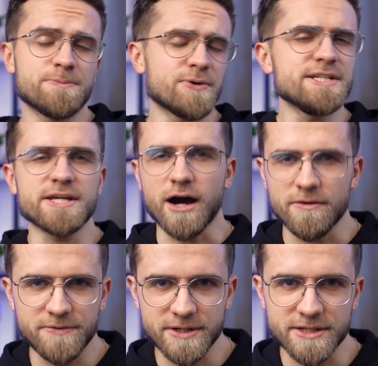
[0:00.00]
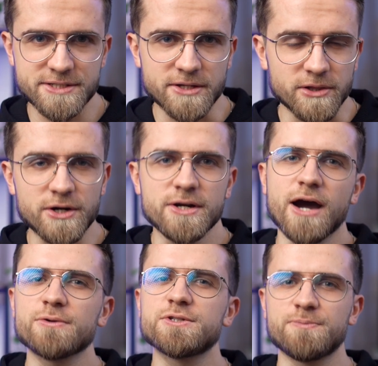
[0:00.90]
pretty obvious. Learn
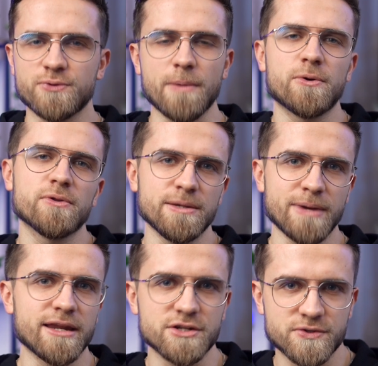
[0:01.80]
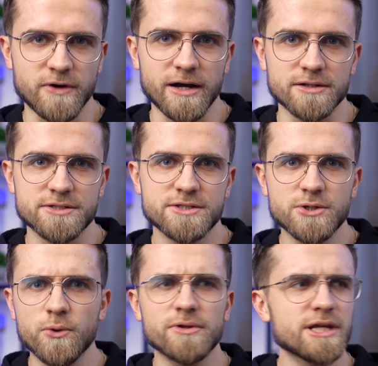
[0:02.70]
how to properly manage files.
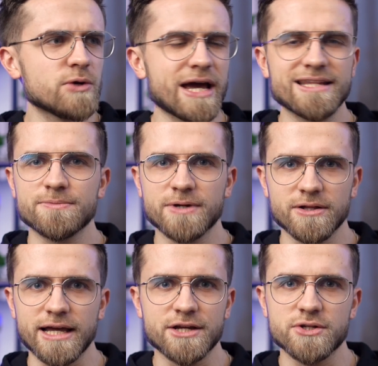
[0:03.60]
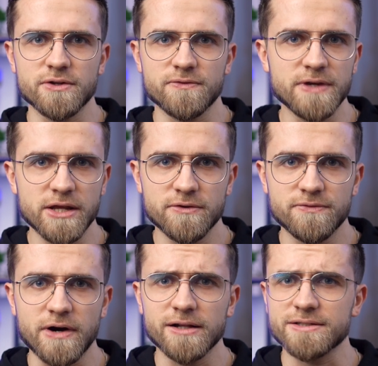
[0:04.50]
Totally random collection of video
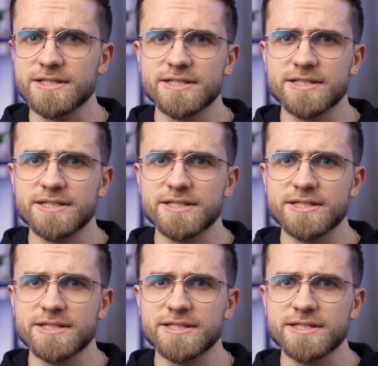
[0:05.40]
files,